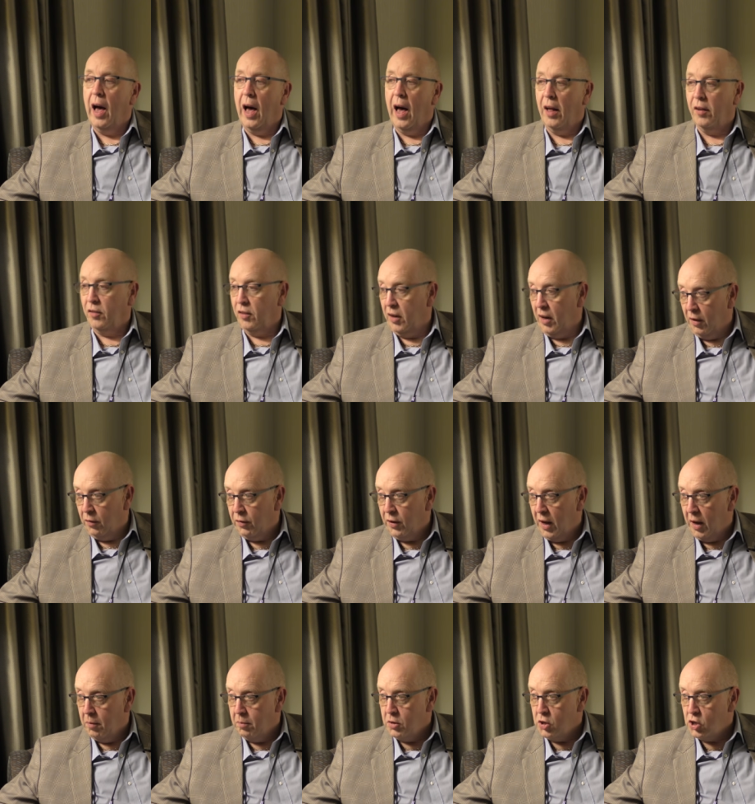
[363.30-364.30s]
as a left
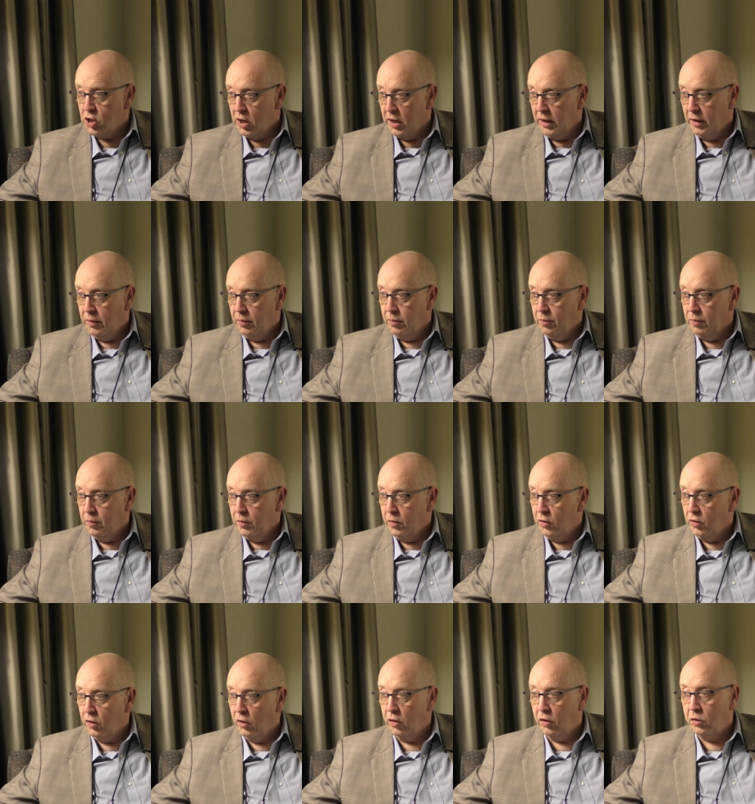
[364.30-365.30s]
hand machine. Mm-hmm.
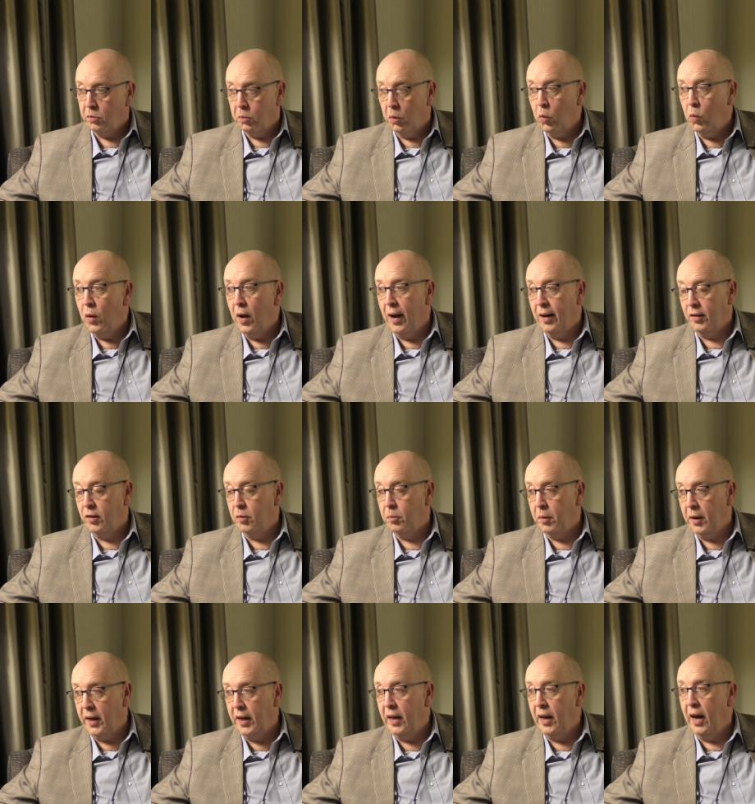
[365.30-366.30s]
So the spool had to
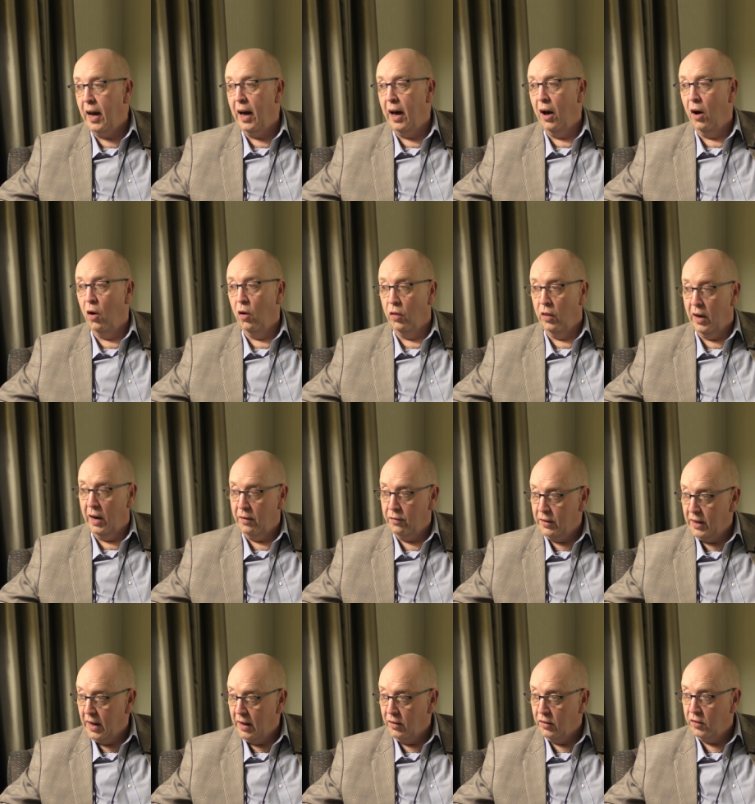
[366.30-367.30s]
be on the
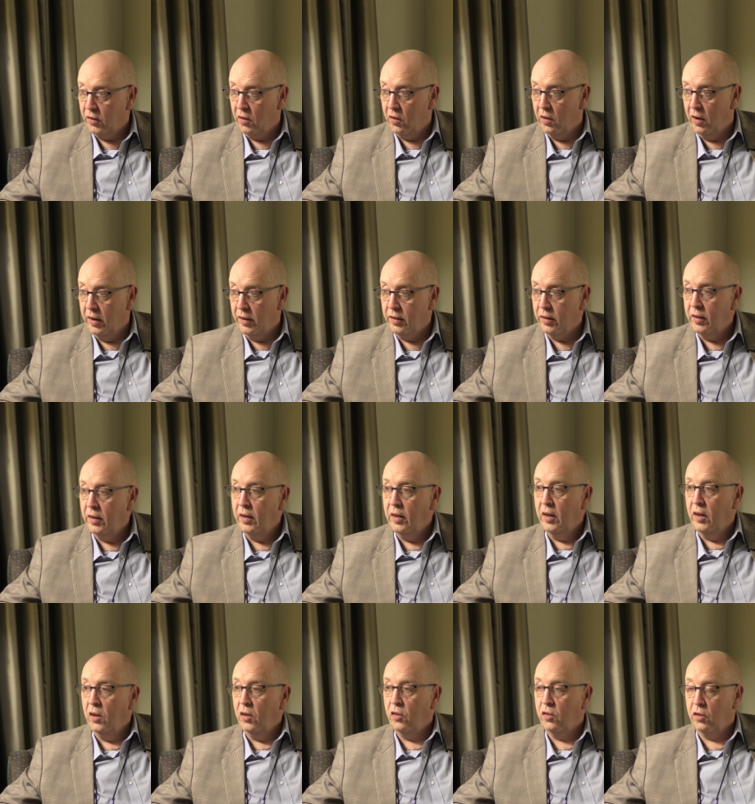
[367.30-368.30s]
left hand side
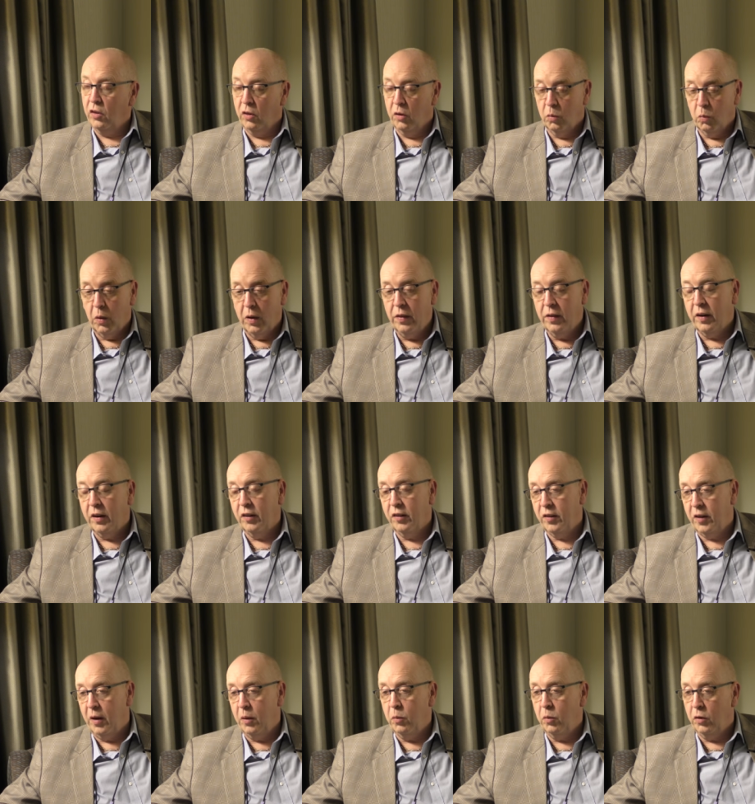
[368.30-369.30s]
so that when the
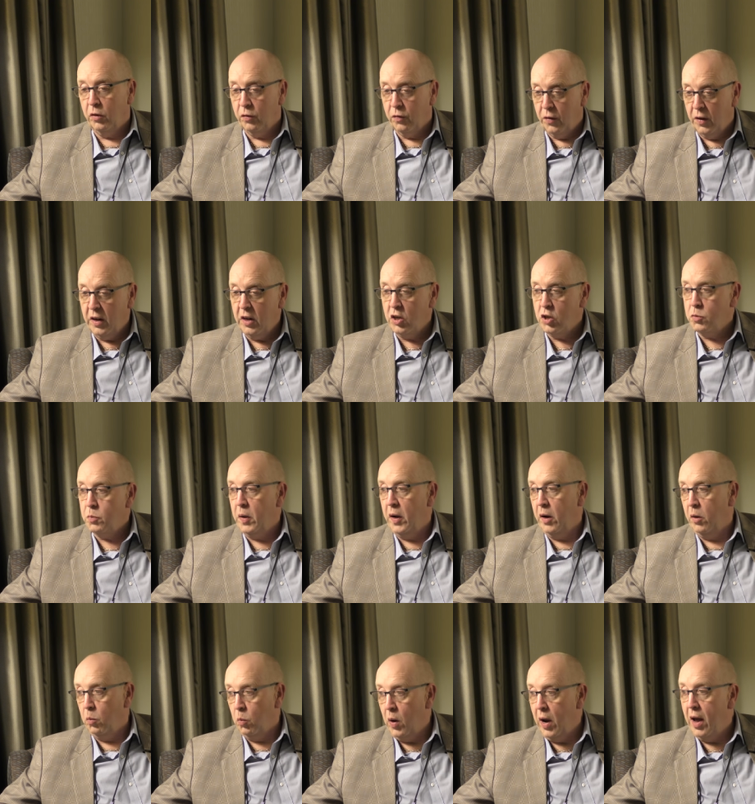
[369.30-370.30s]
cassette was finished
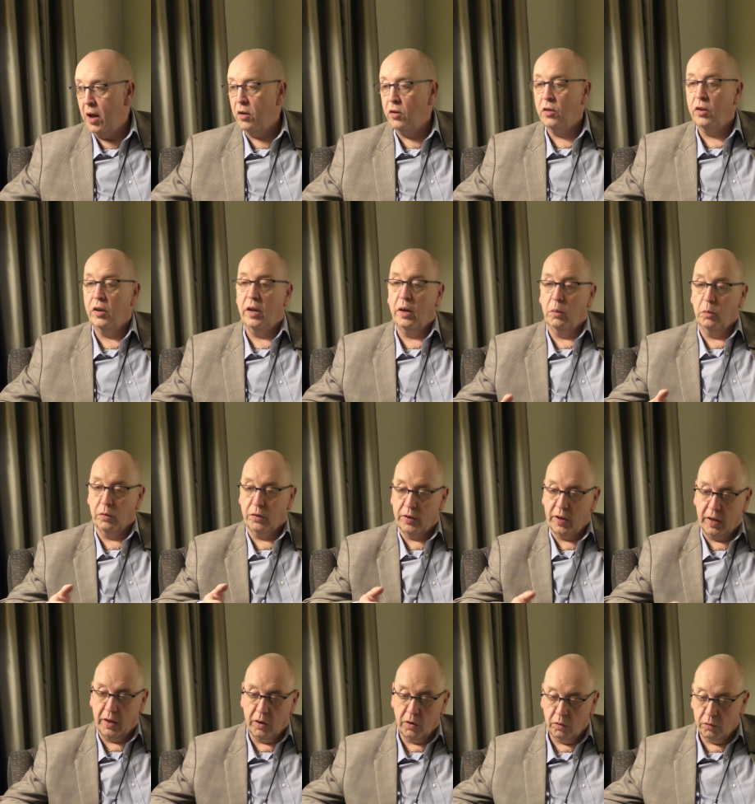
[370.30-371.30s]
being wound, it was
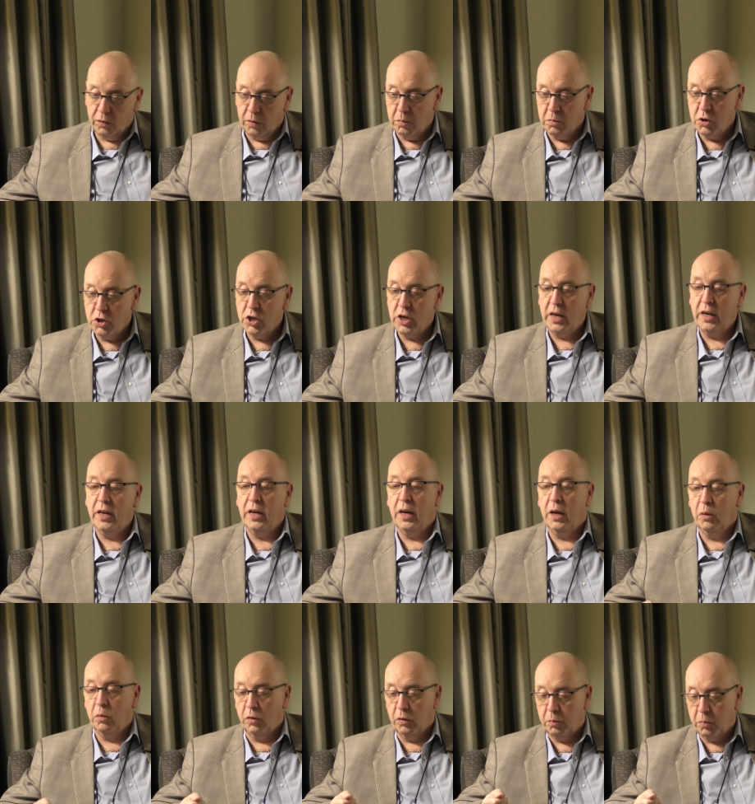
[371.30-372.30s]
taken off the machine,
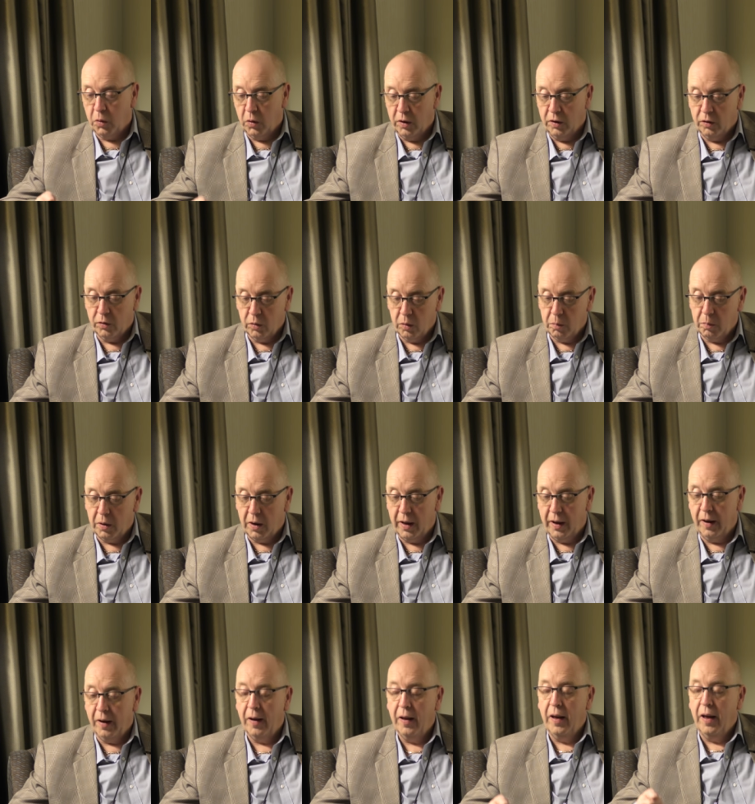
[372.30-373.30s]
it was put into a
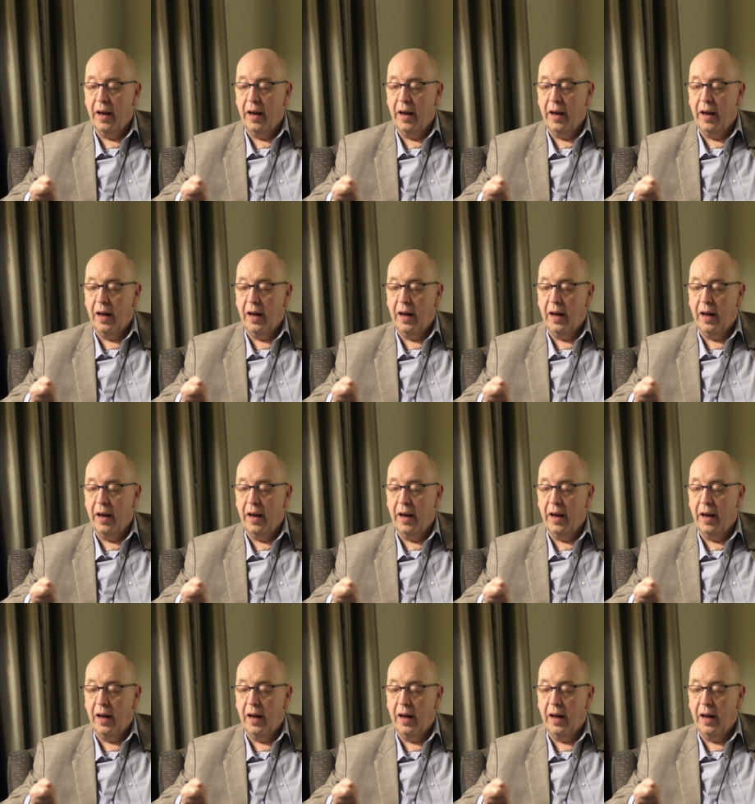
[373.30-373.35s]
player,